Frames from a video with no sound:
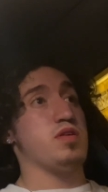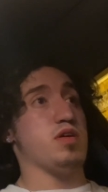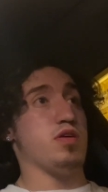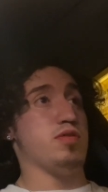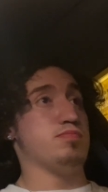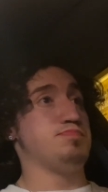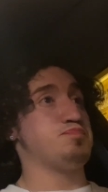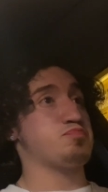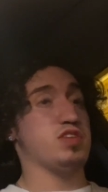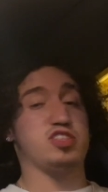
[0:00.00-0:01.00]
Um,
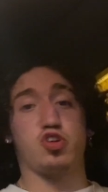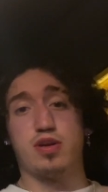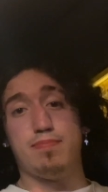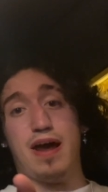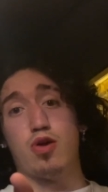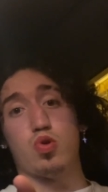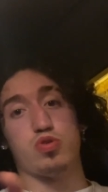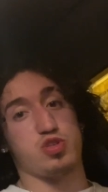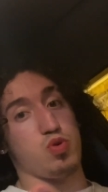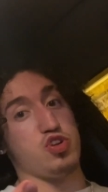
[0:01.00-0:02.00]
turn the bell on
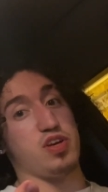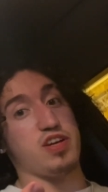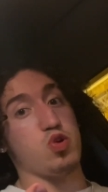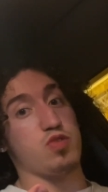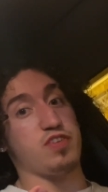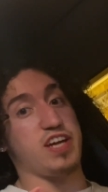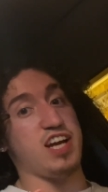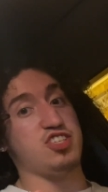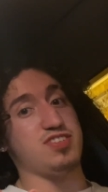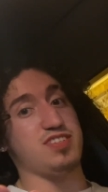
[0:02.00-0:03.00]
to where you get
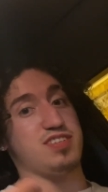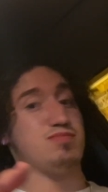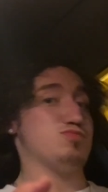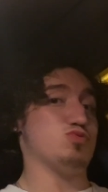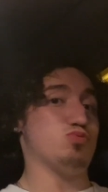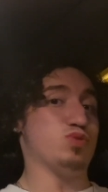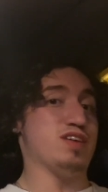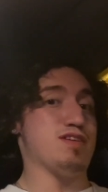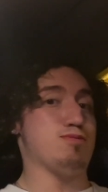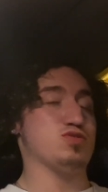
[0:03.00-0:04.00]
notifications
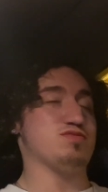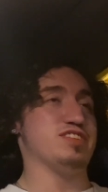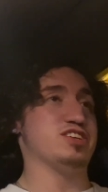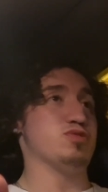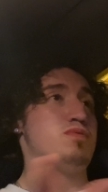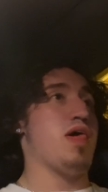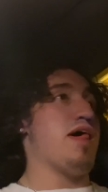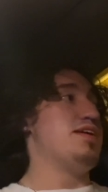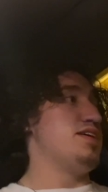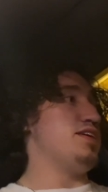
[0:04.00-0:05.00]
whenever I post a video.
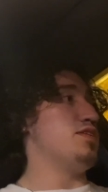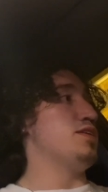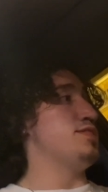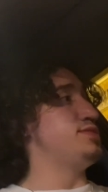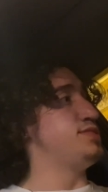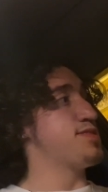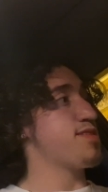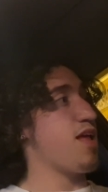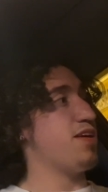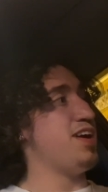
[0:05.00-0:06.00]
And um,
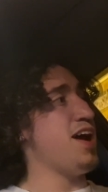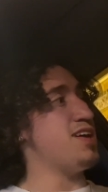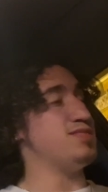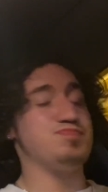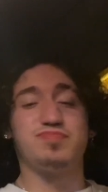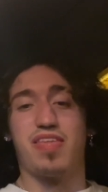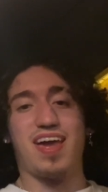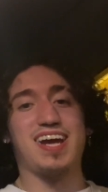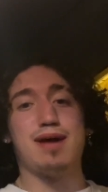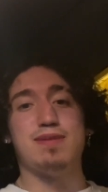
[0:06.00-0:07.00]
yeah,
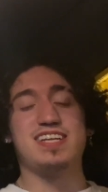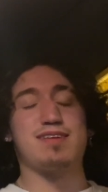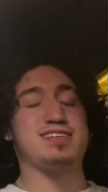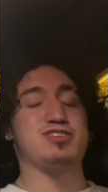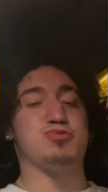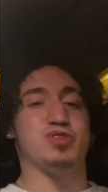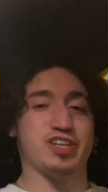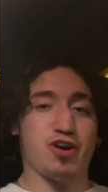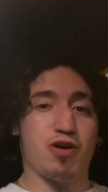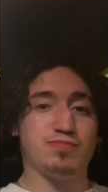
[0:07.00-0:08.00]
God bless every single one of
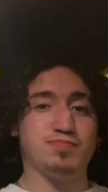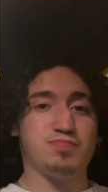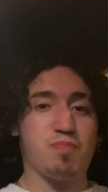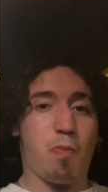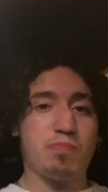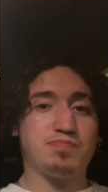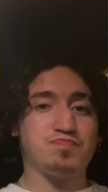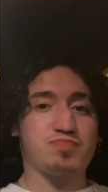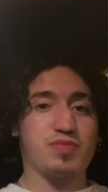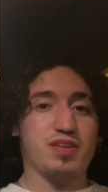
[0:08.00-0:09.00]
y'all.
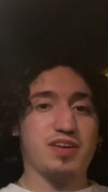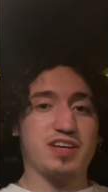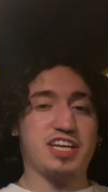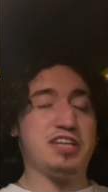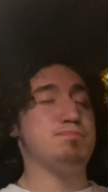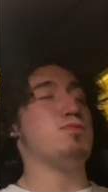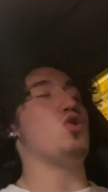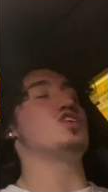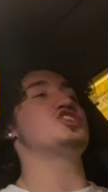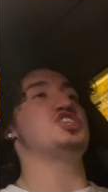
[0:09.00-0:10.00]
Keep
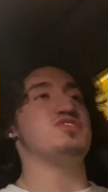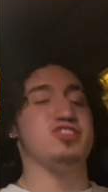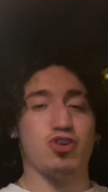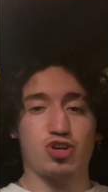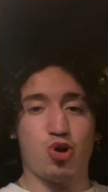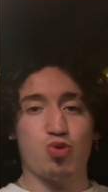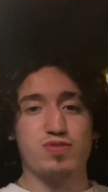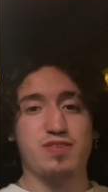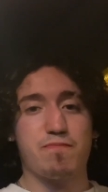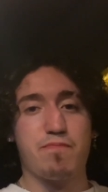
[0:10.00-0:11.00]
on achieving your
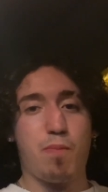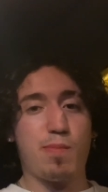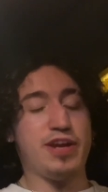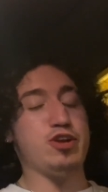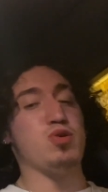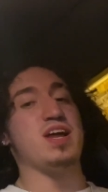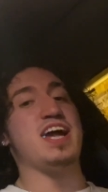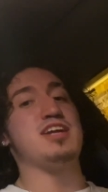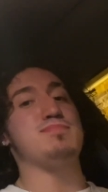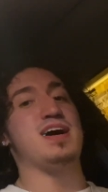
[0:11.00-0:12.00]
goals. Don't let
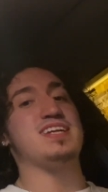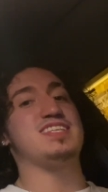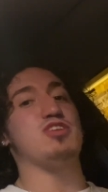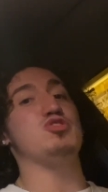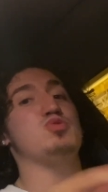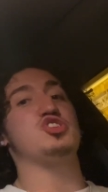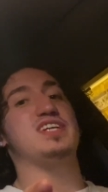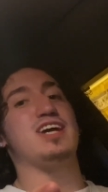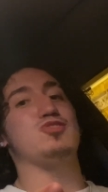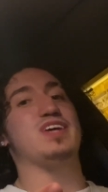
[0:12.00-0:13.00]
anybody tell you what you
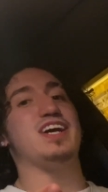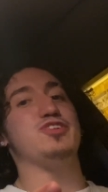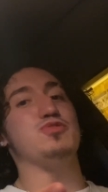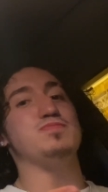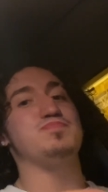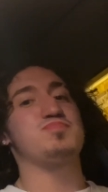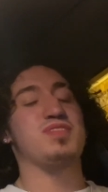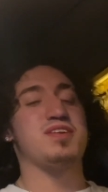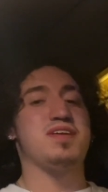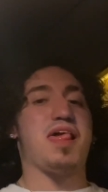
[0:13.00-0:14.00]
can or can't do.
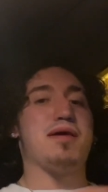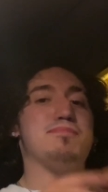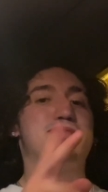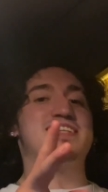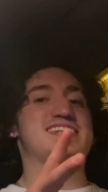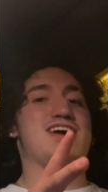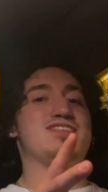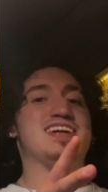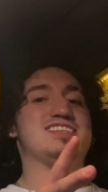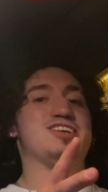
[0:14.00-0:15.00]
Peace out,
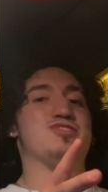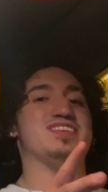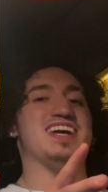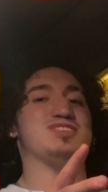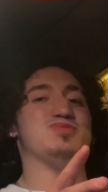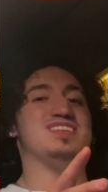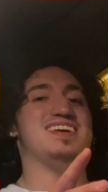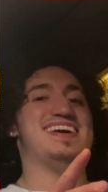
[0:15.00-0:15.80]
and I'll see y'all in the next one.